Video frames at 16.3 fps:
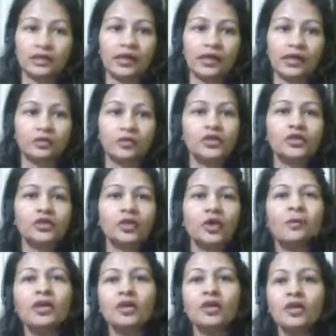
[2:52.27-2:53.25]
And we'll talk
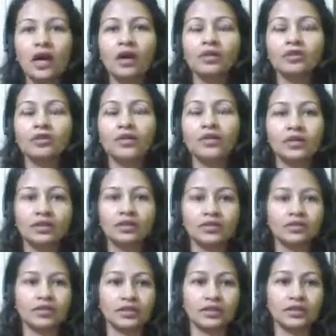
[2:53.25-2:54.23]
about how they're
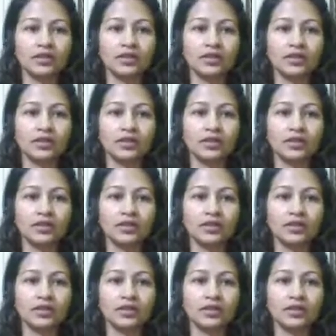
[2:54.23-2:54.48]
constructed.